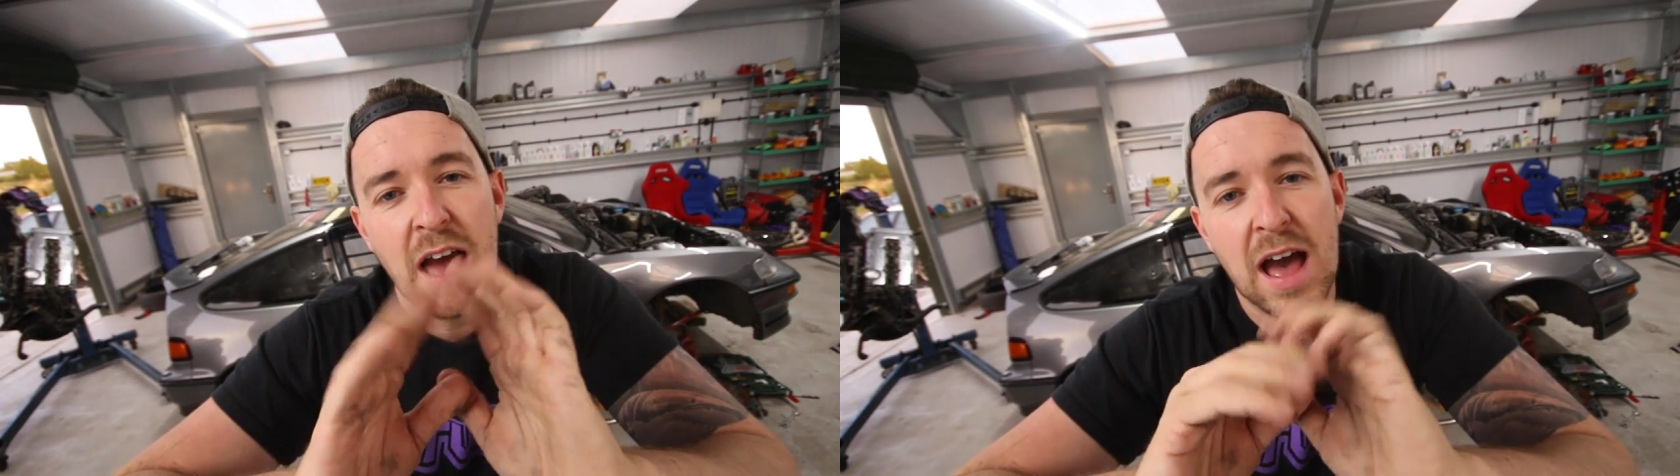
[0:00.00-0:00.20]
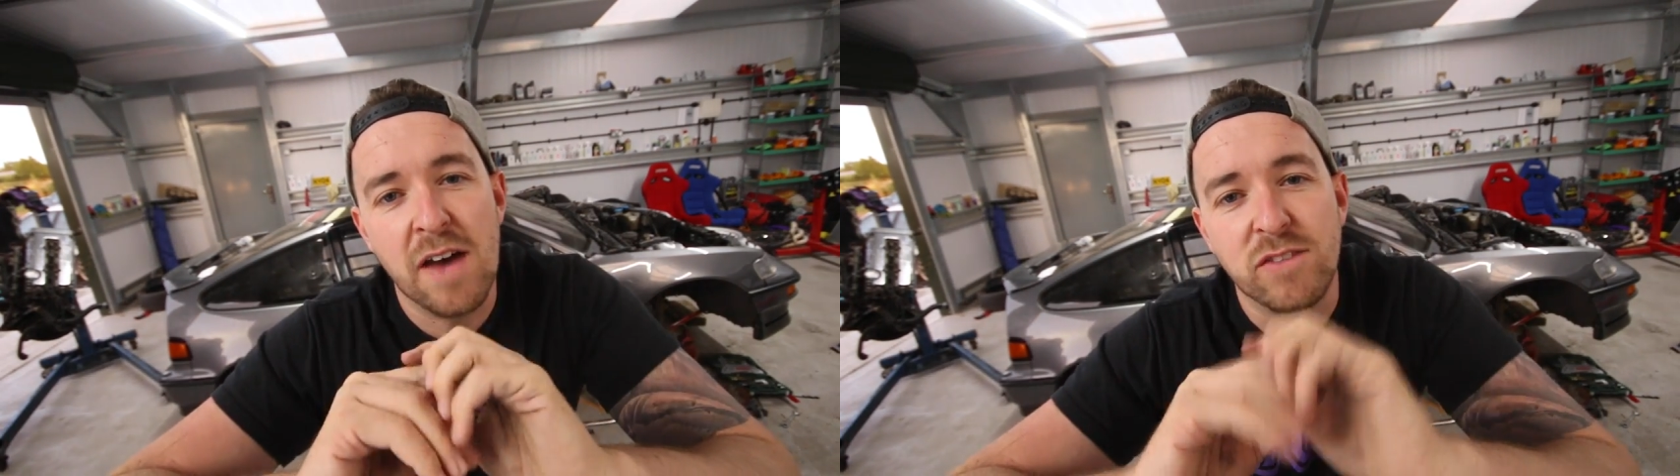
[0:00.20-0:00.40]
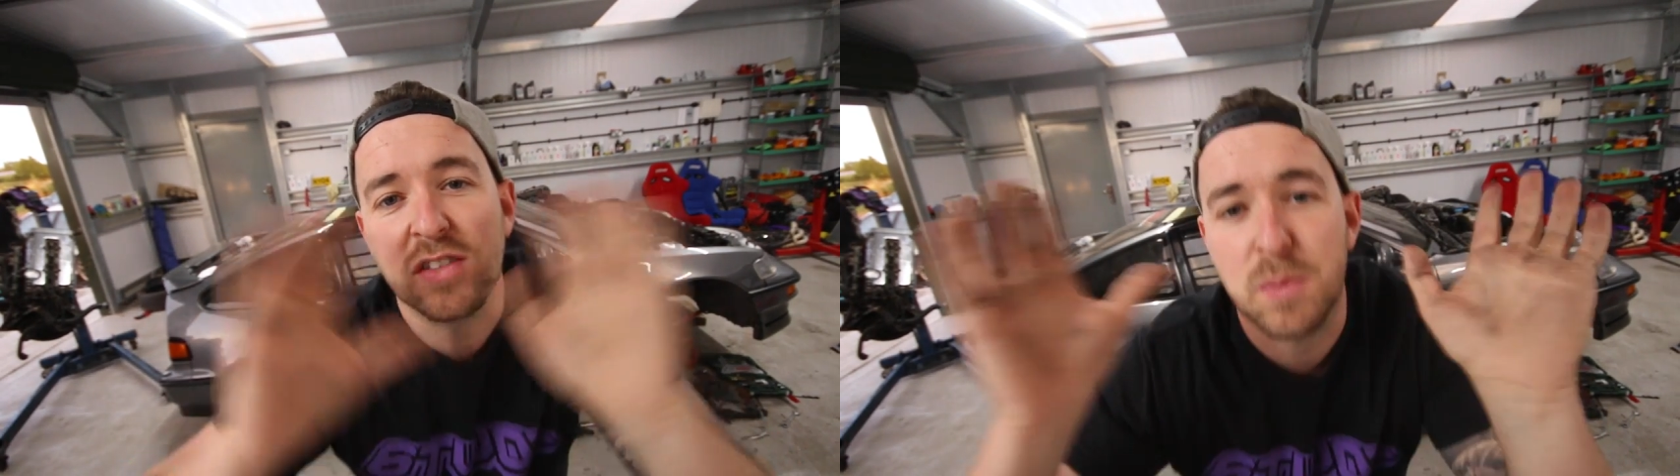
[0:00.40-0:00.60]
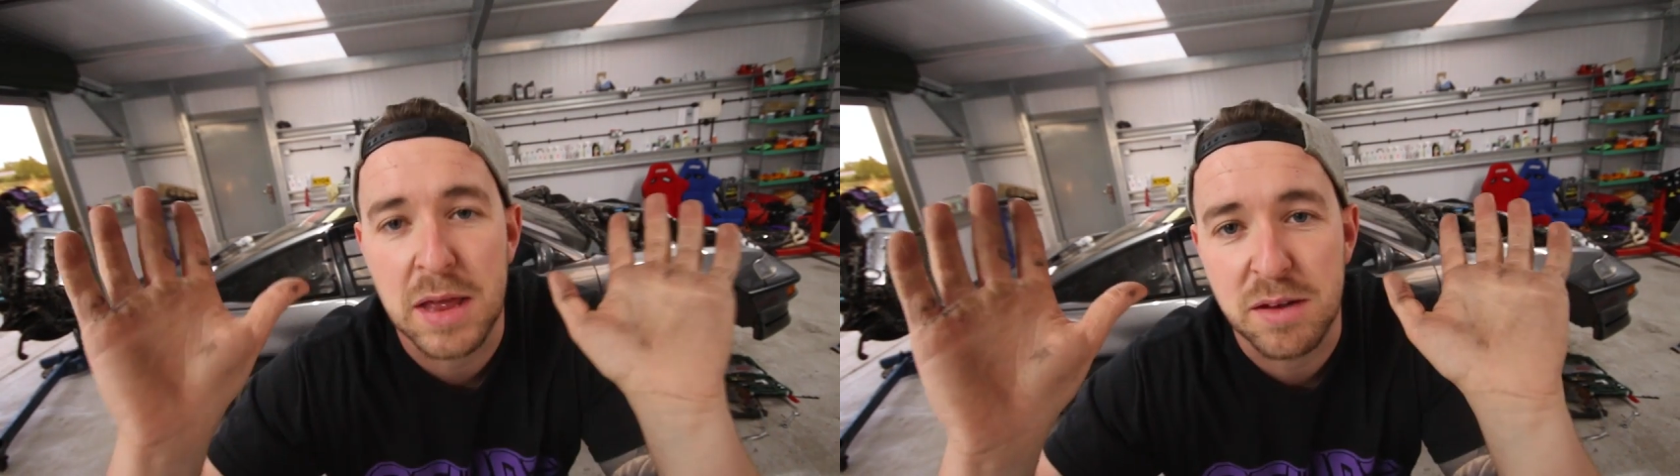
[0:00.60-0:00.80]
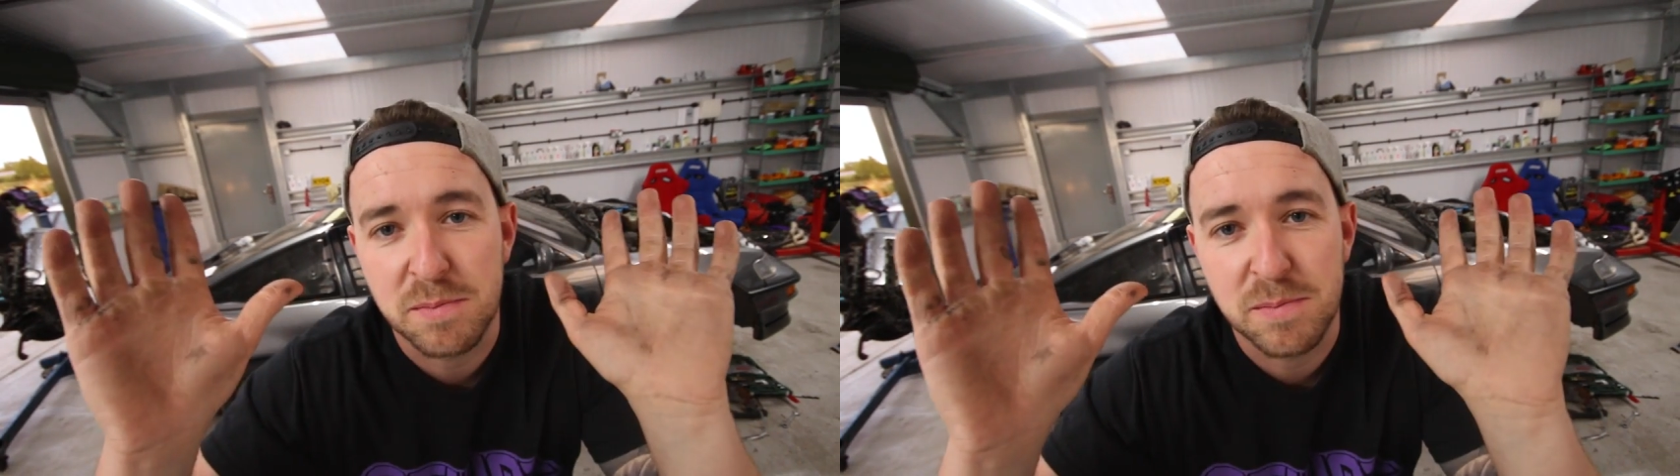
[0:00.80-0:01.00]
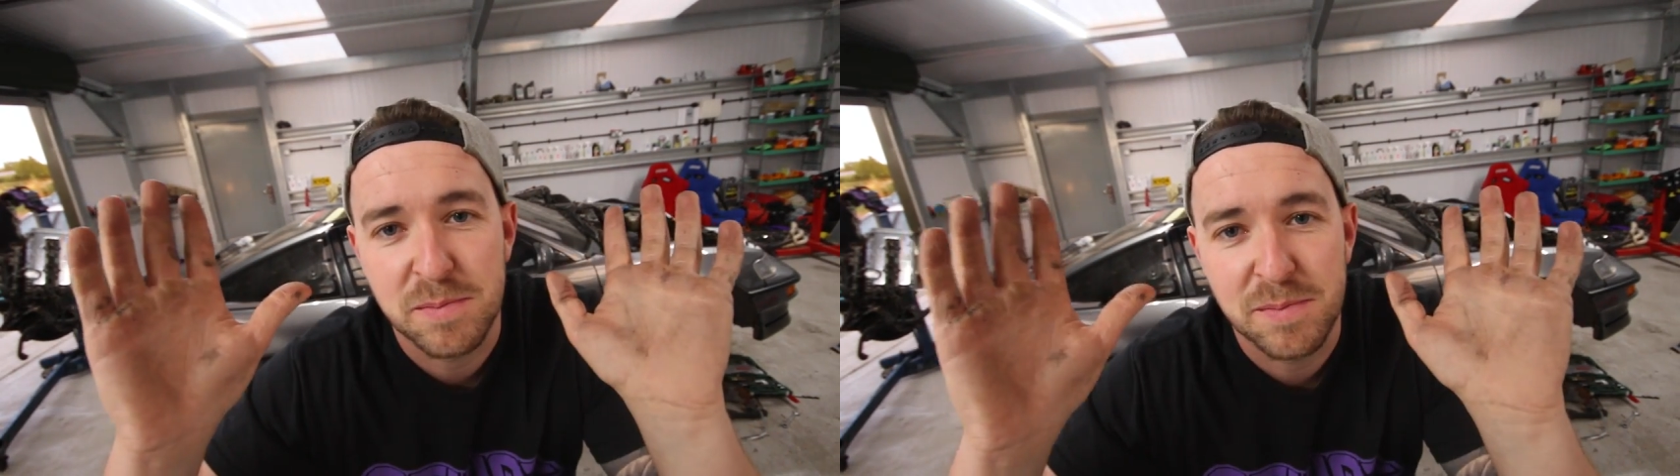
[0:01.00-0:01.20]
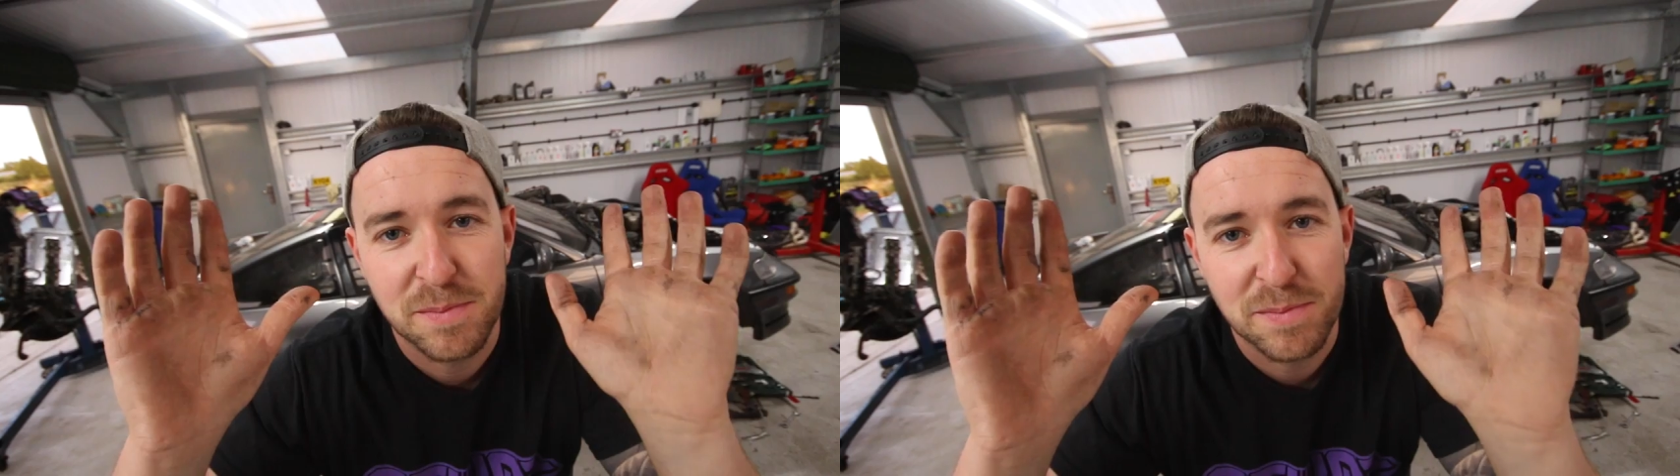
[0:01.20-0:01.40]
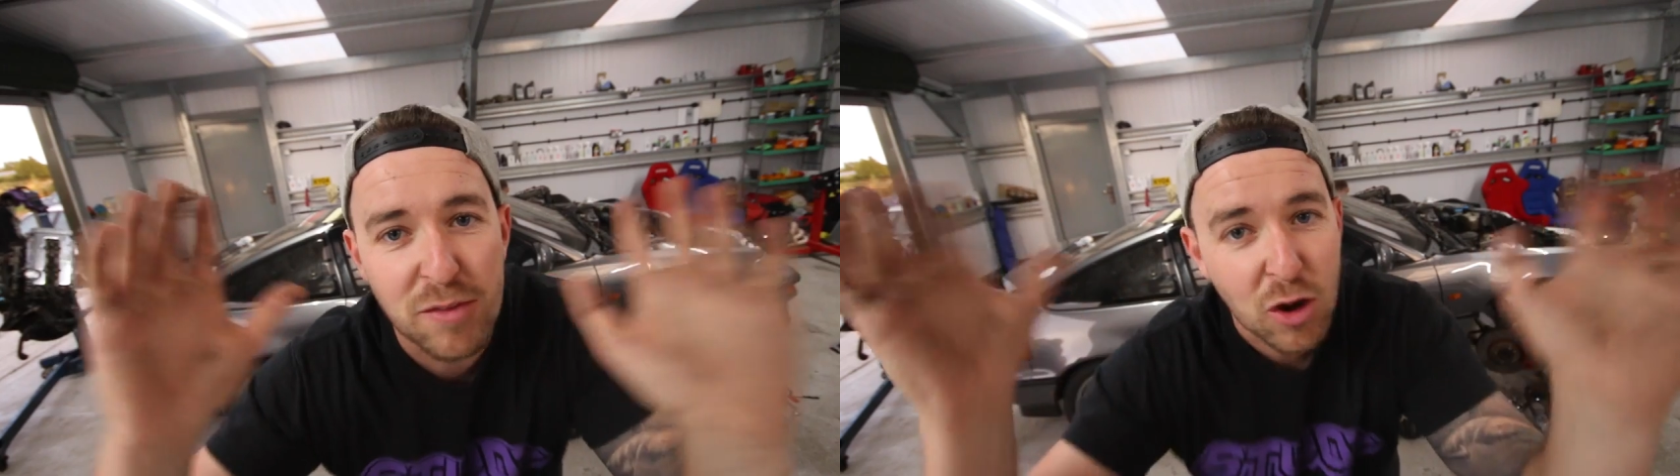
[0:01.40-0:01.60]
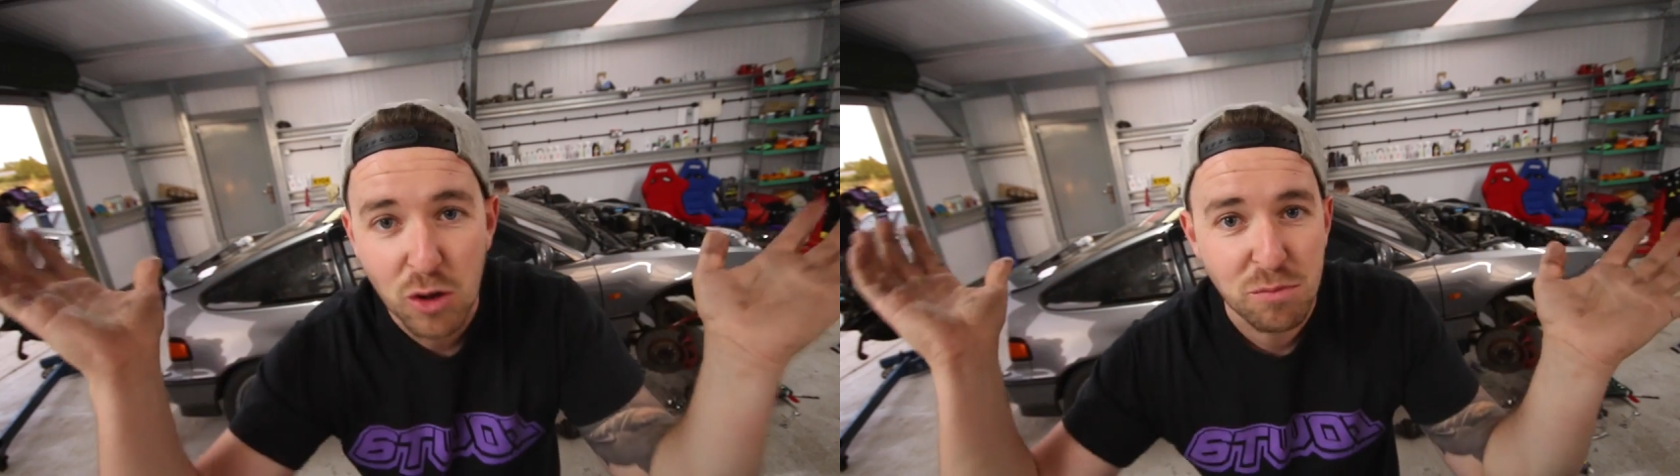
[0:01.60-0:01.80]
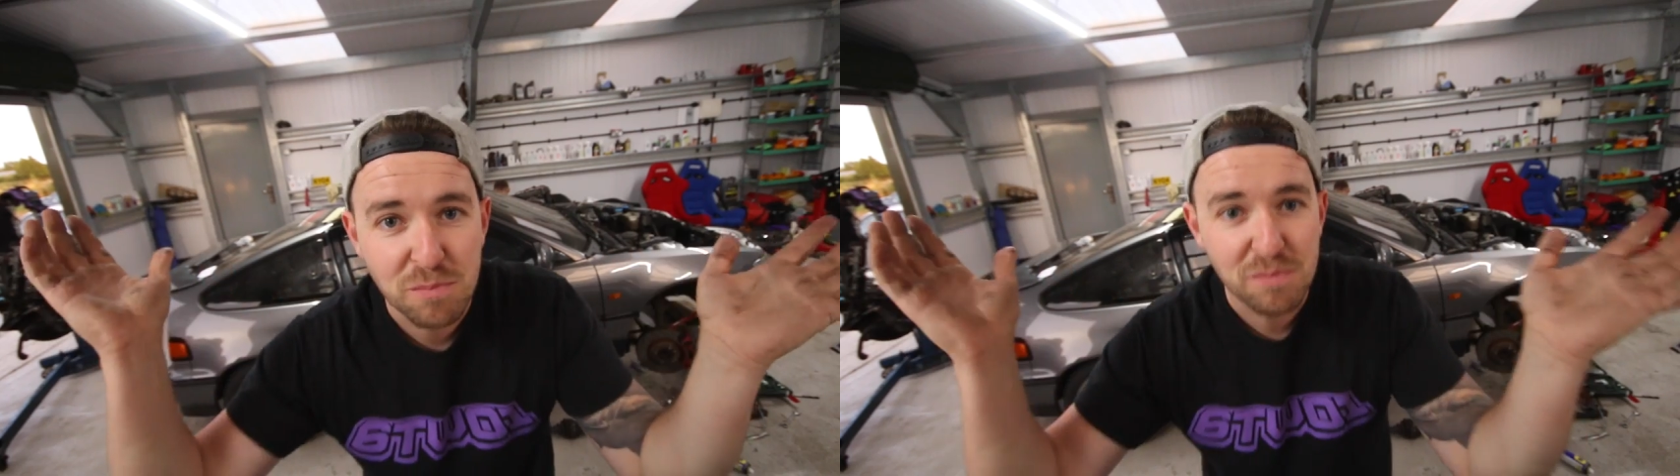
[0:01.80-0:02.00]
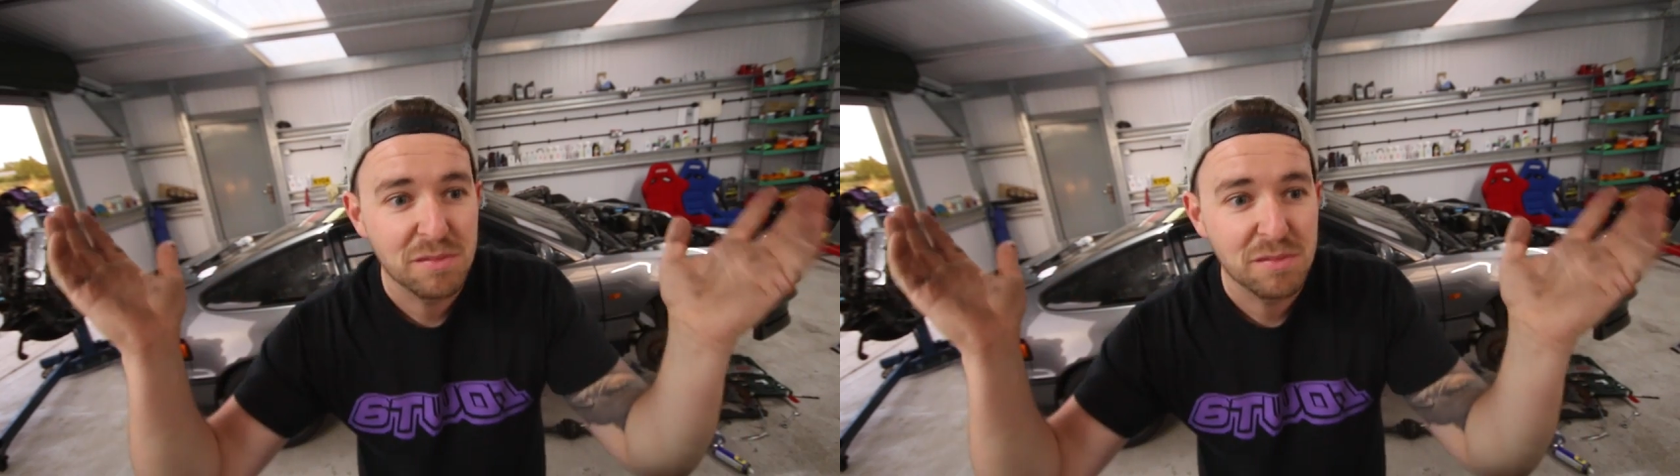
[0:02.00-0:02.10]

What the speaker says: have disappeared. They've gone.